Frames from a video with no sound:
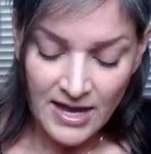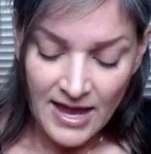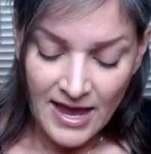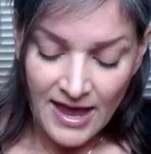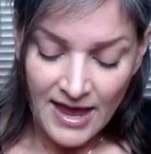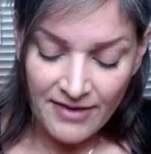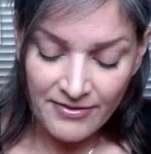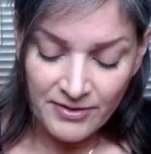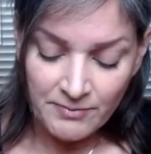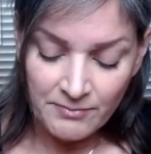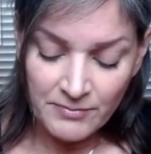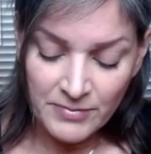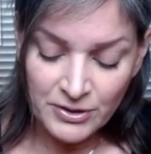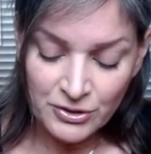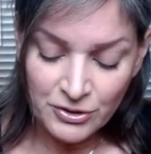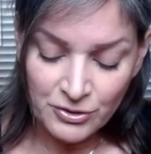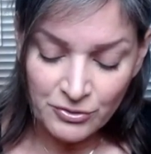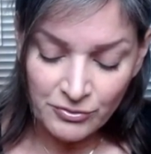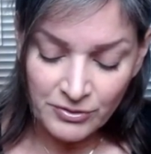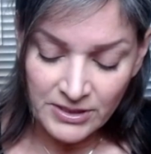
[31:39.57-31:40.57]
and the
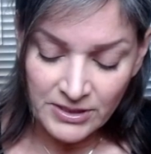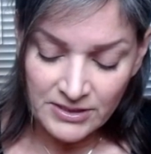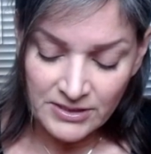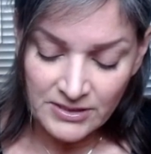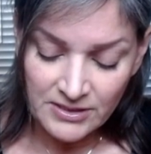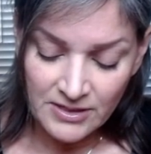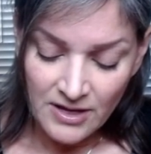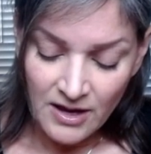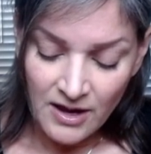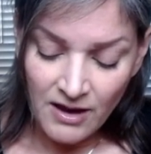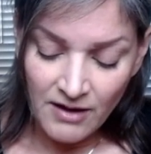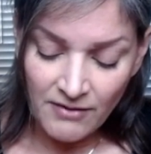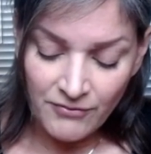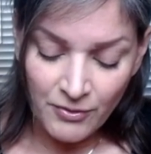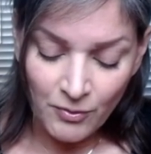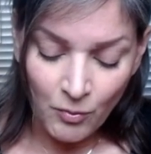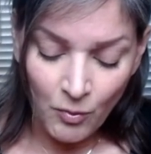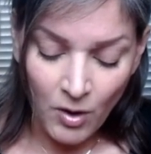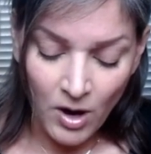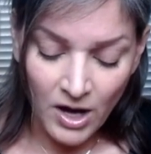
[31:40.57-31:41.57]
mysteries of the
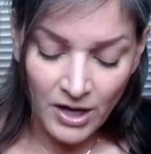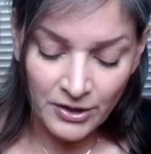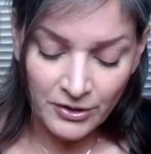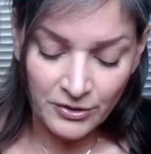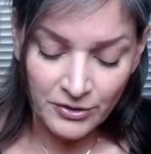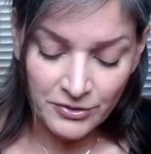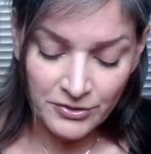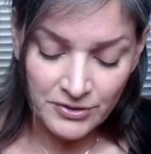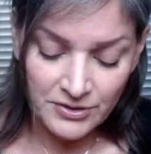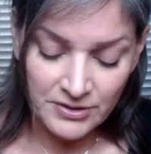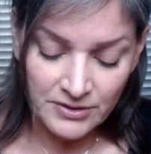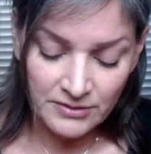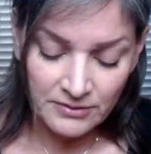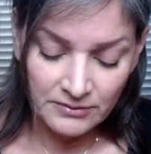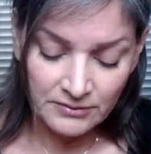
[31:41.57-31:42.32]
waters?